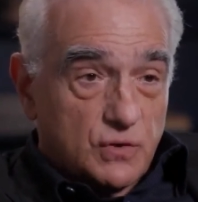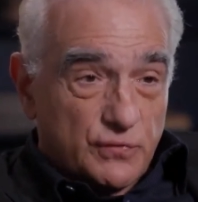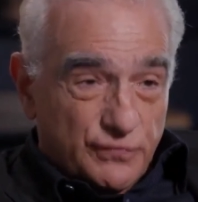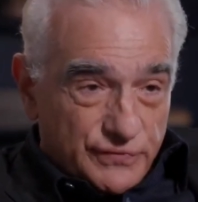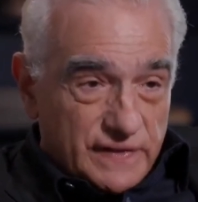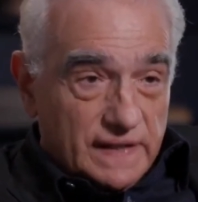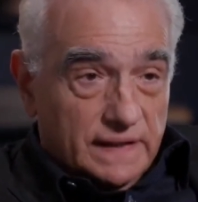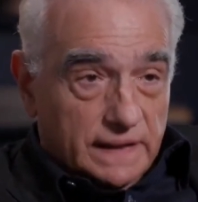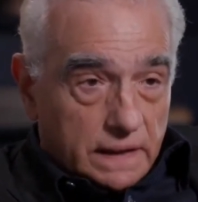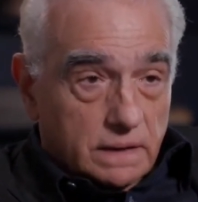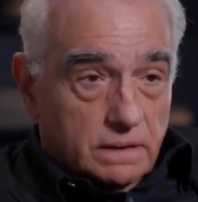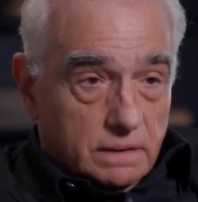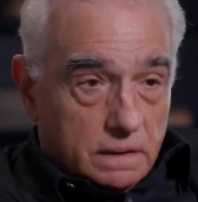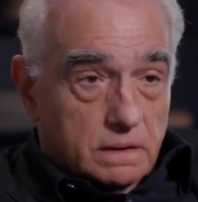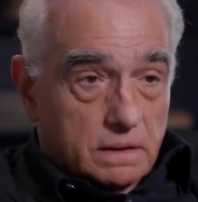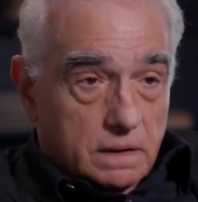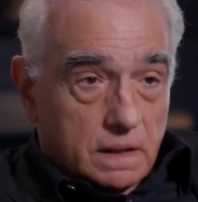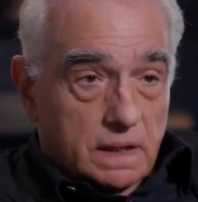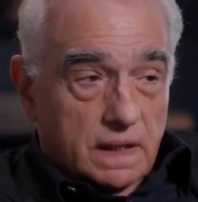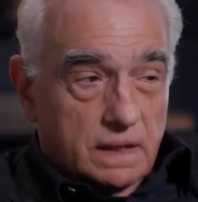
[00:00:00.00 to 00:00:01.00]
You feel it,
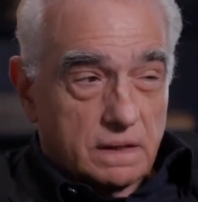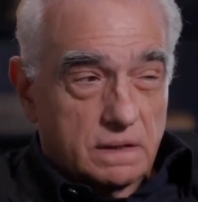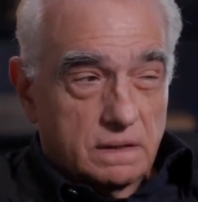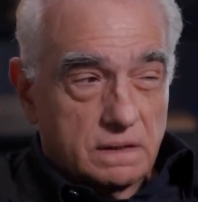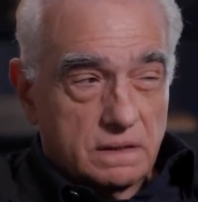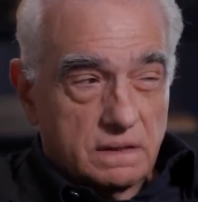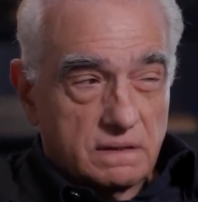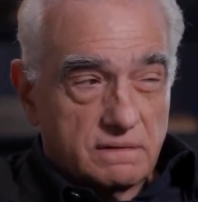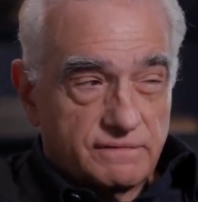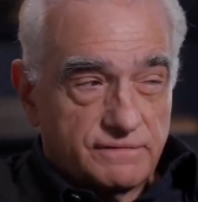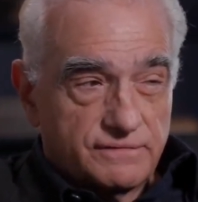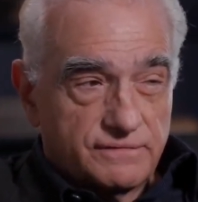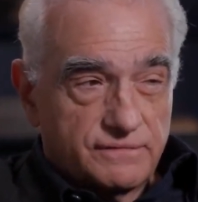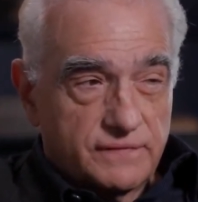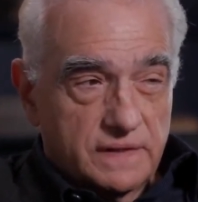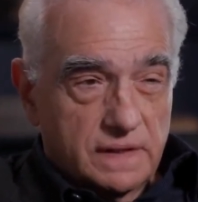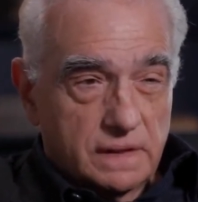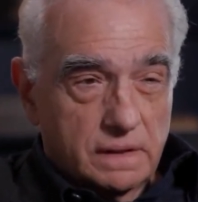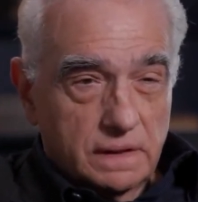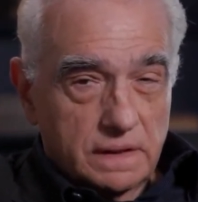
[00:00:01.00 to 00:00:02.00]
and you
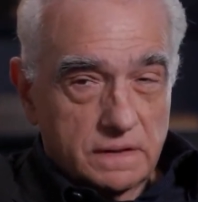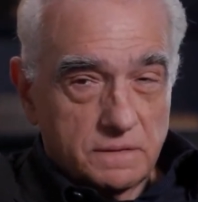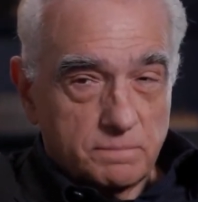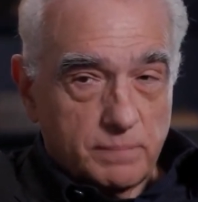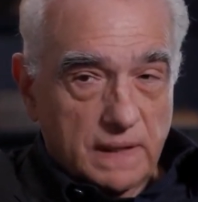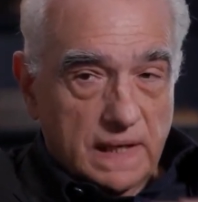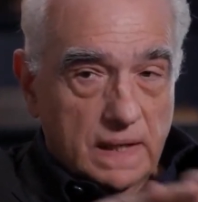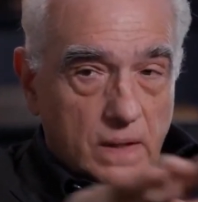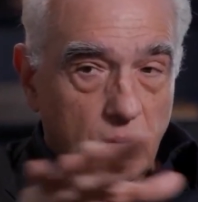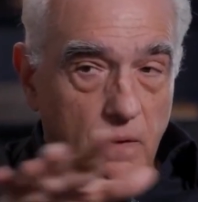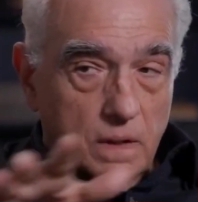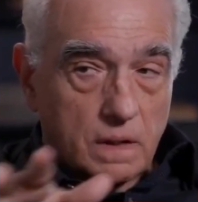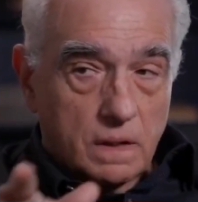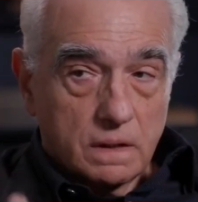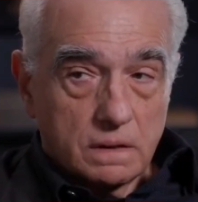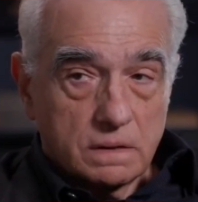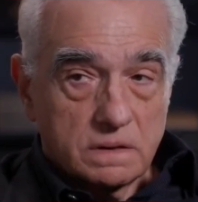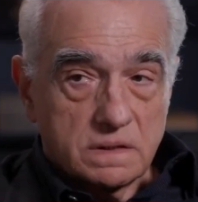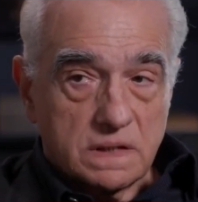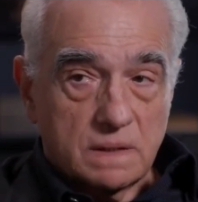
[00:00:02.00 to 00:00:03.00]
feel his power
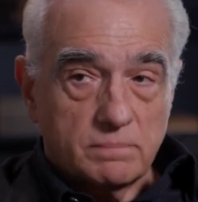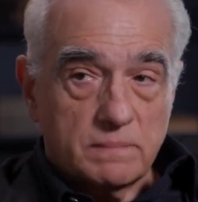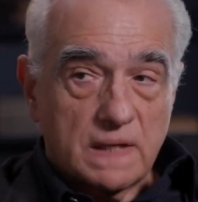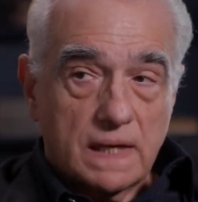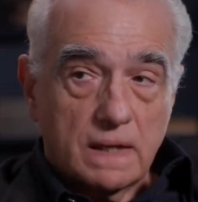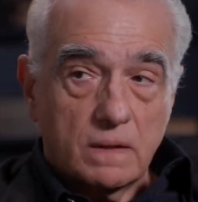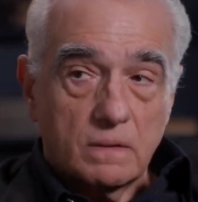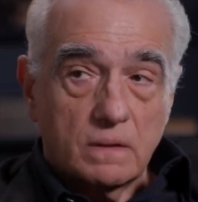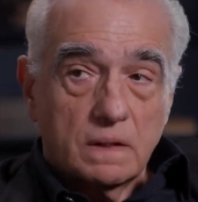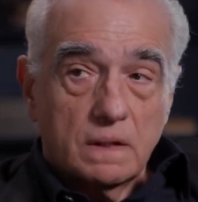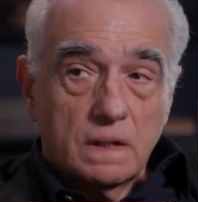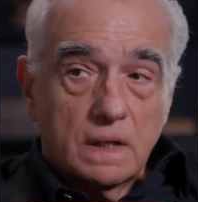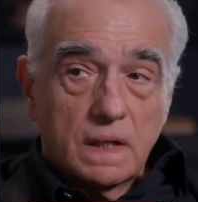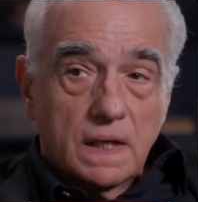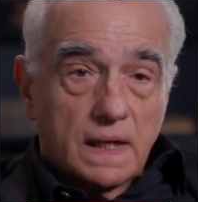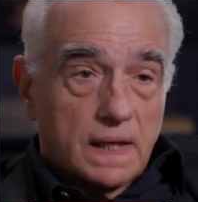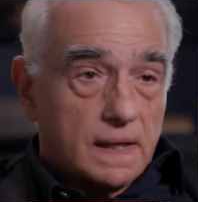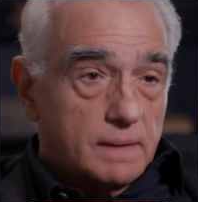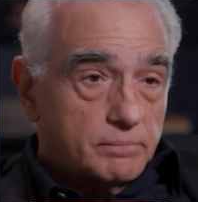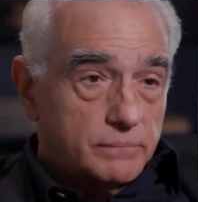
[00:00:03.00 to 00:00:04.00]
somehow,
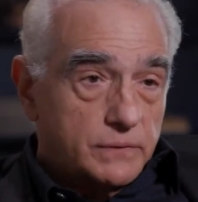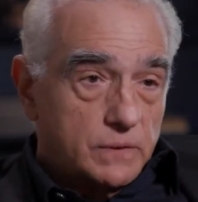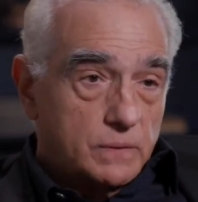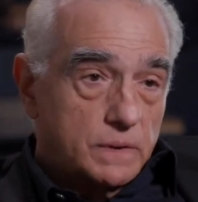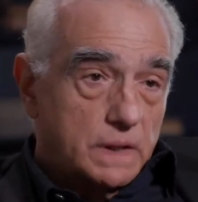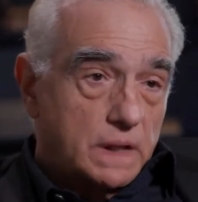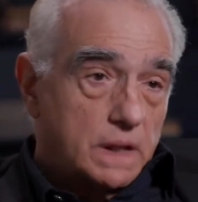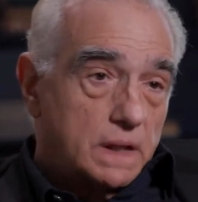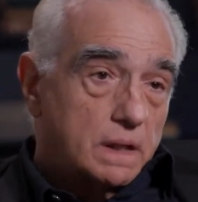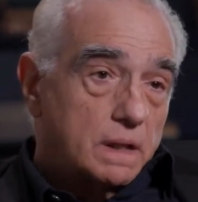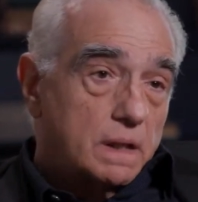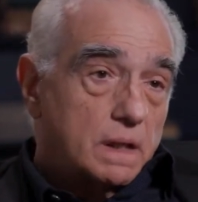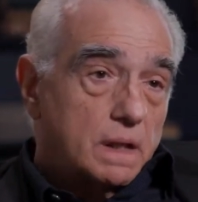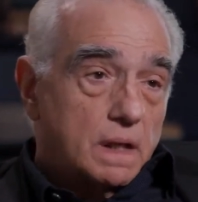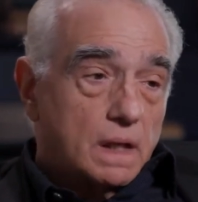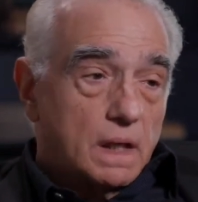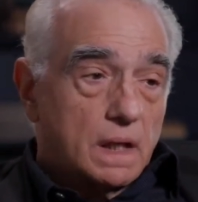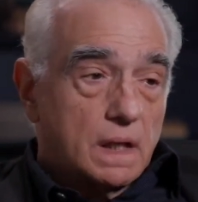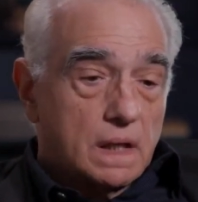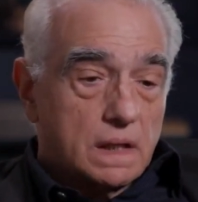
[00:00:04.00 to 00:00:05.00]
and beauty,
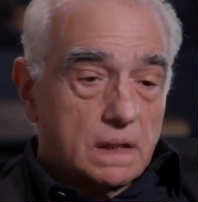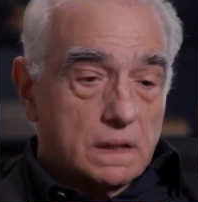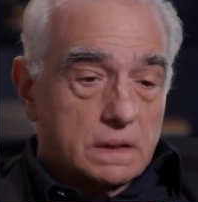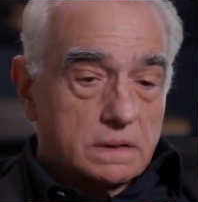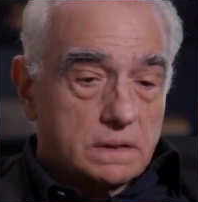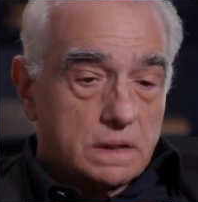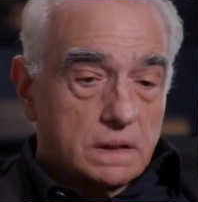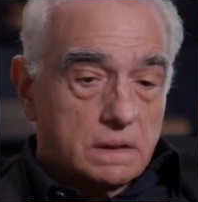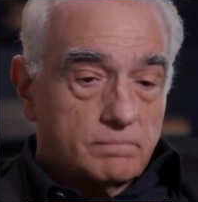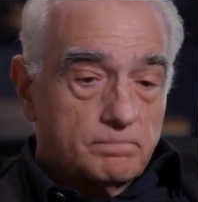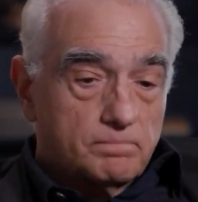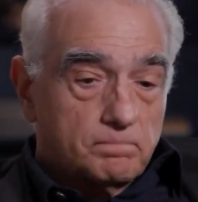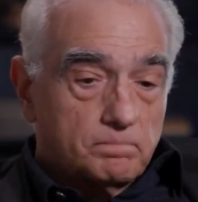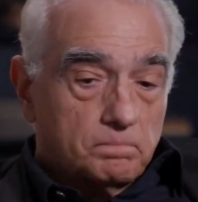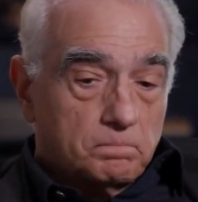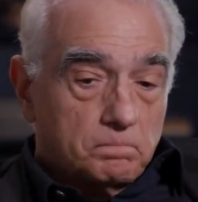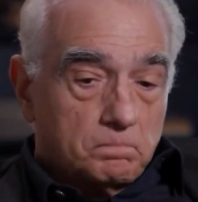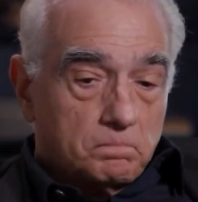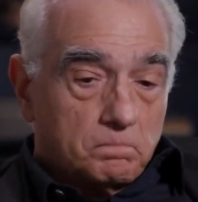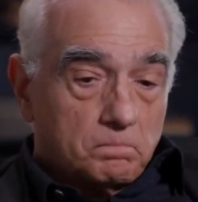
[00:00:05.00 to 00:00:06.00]
and a
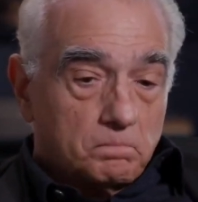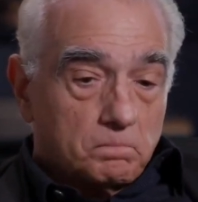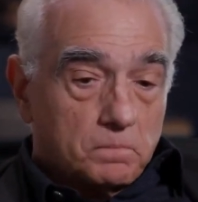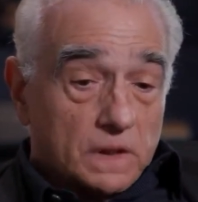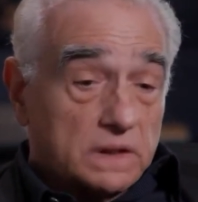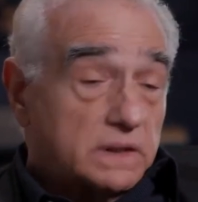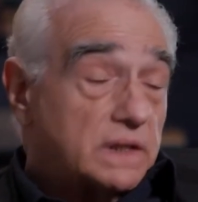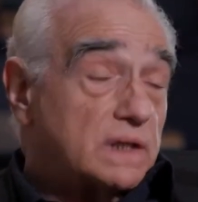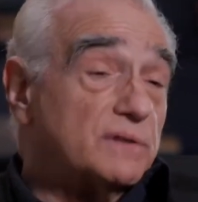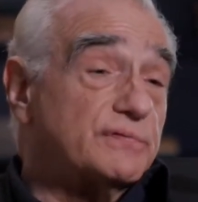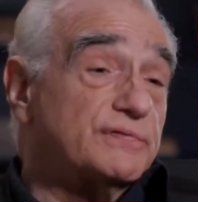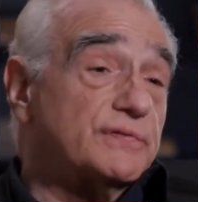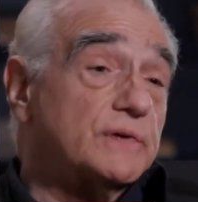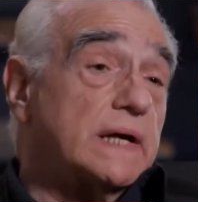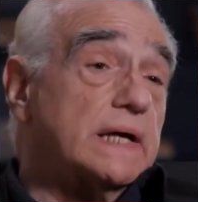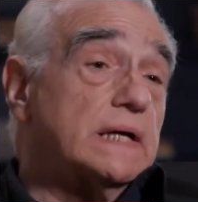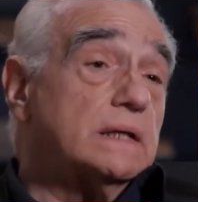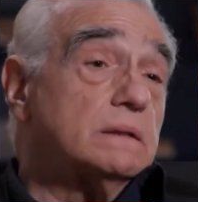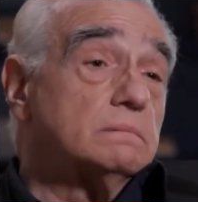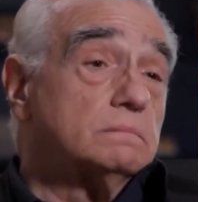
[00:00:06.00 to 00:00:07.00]
little
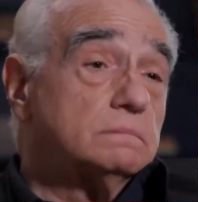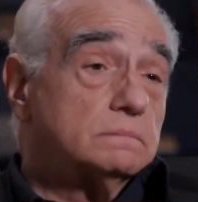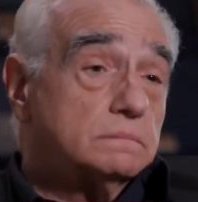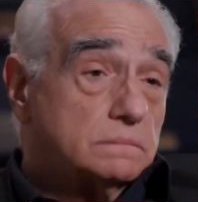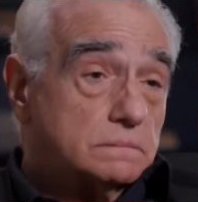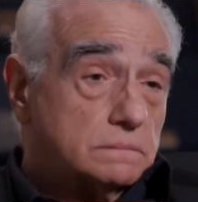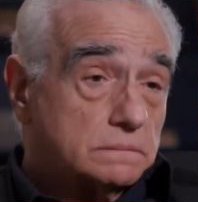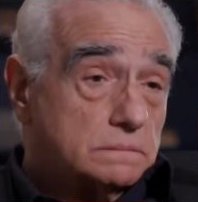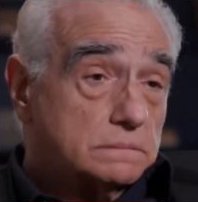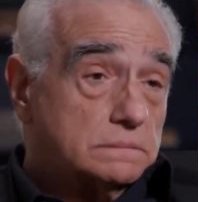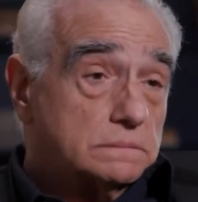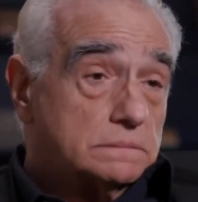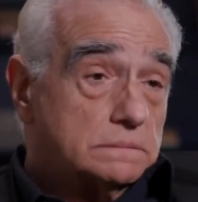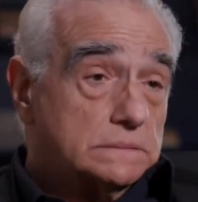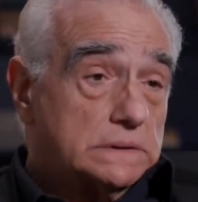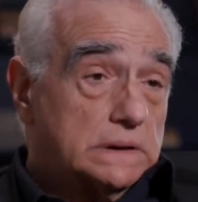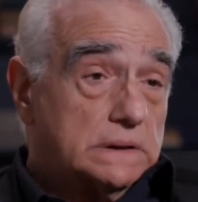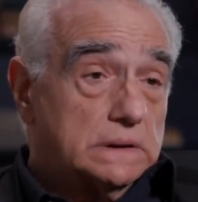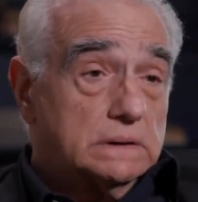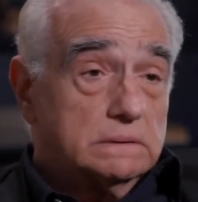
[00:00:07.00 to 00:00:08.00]
afraid,
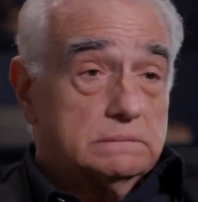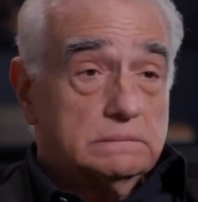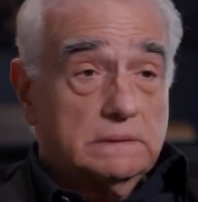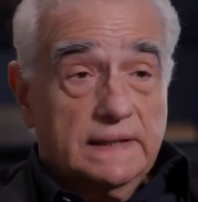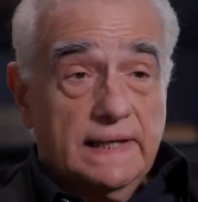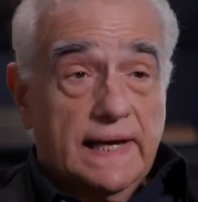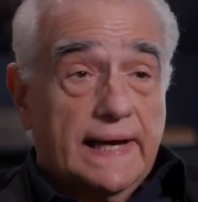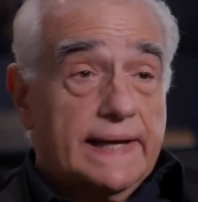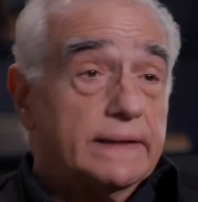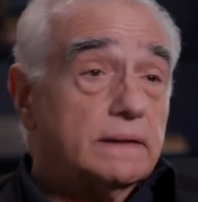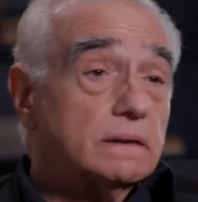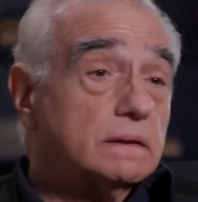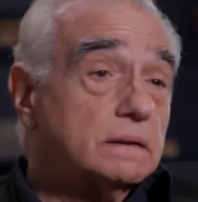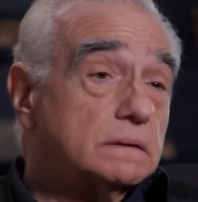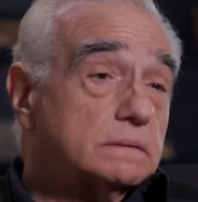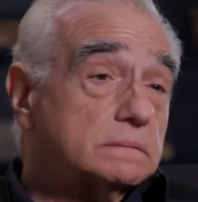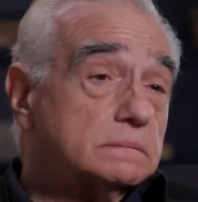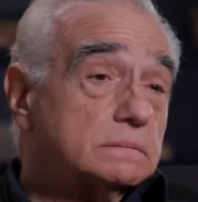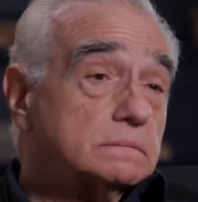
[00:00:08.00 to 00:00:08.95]
the anger,